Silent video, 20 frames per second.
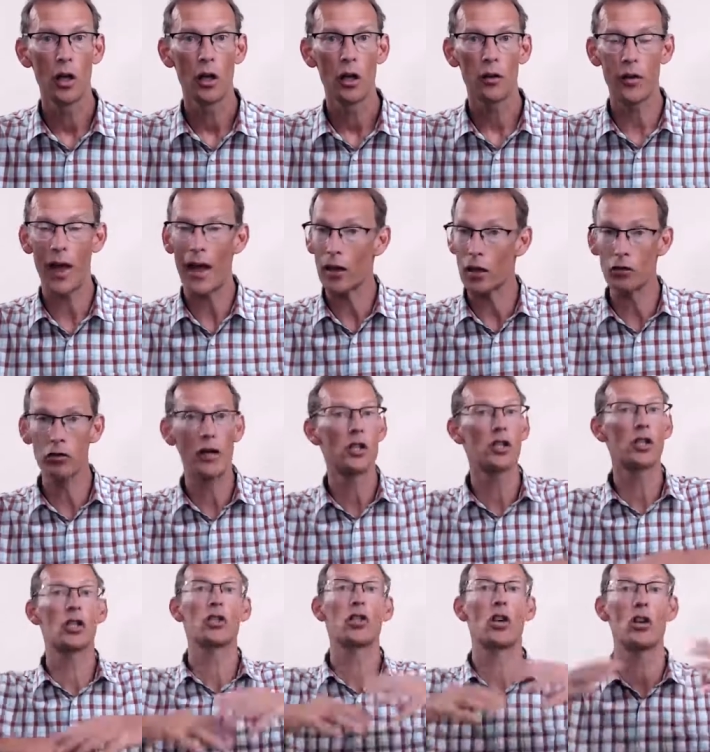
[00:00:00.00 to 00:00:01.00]
That creates
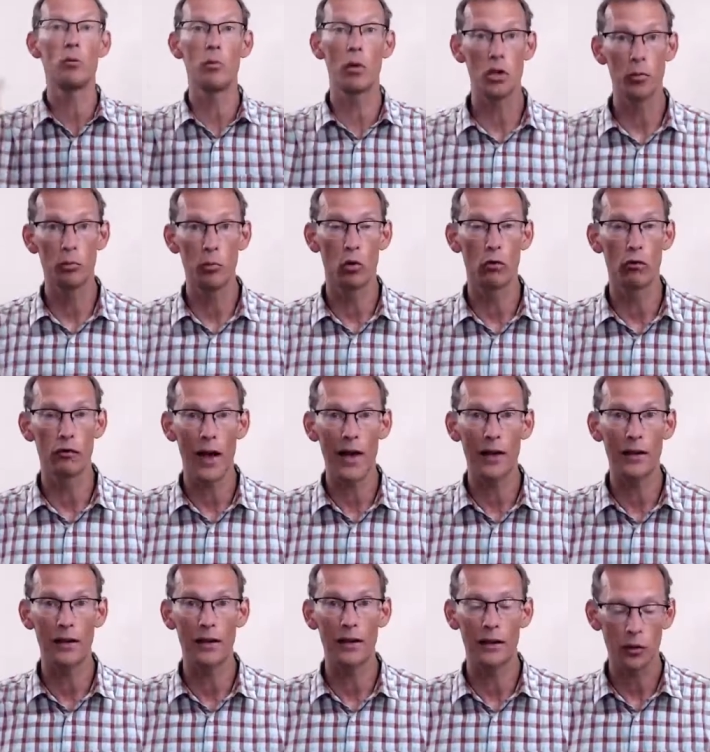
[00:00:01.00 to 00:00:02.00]
so much more
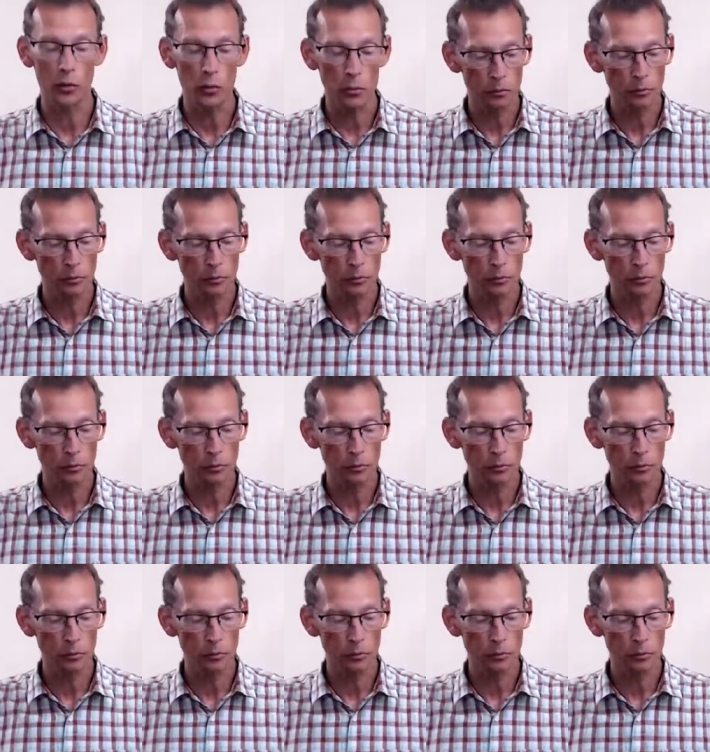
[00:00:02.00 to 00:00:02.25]
value,